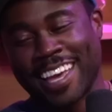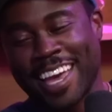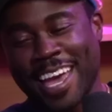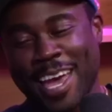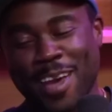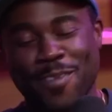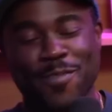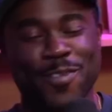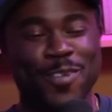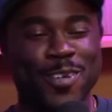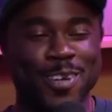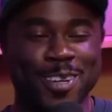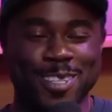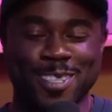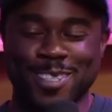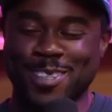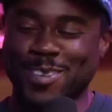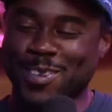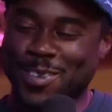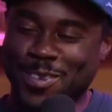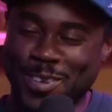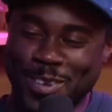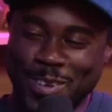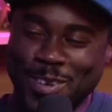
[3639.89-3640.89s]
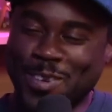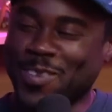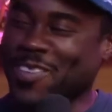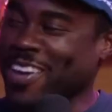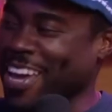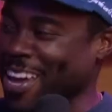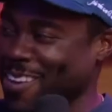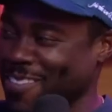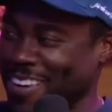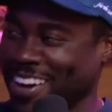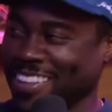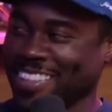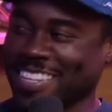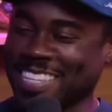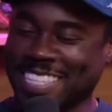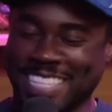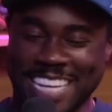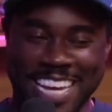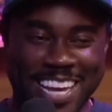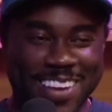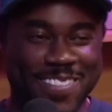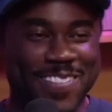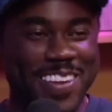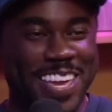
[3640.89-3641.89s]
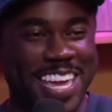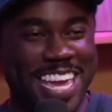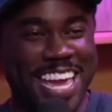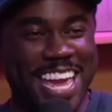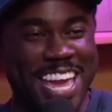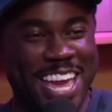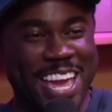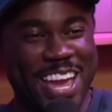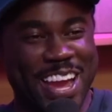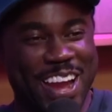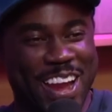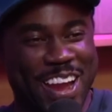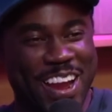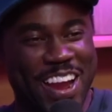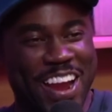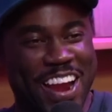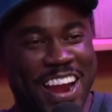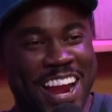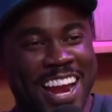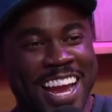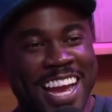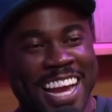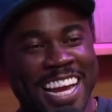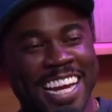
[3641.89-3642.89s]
Emperor's New Groove came out the same year.